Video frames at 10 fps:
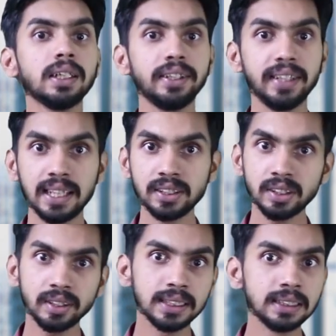The
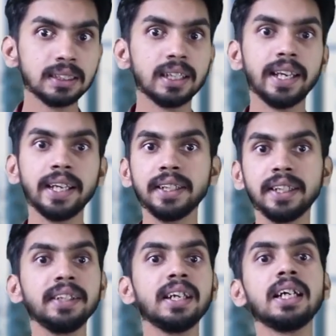answer is, in
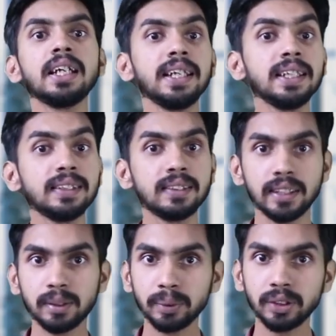India, it's
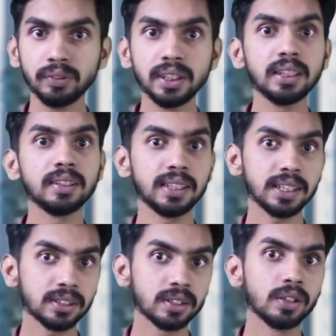in between
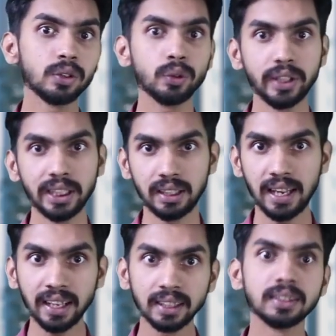6 to 8
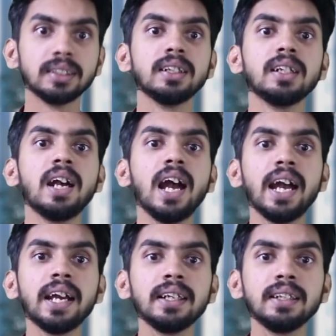lakh,
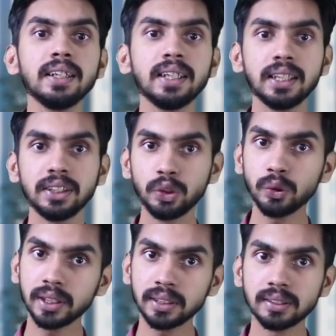and in
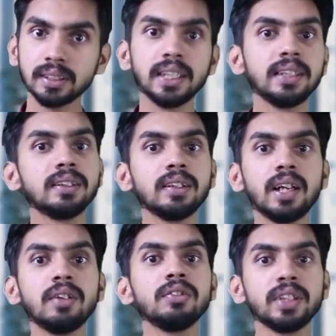US, it's
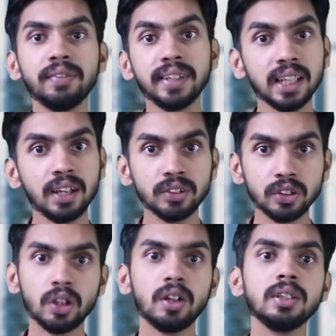around
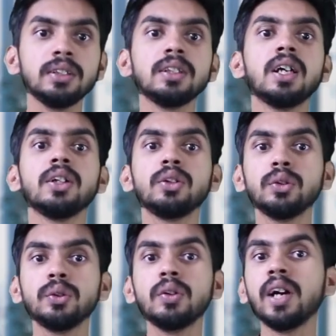$70,000 to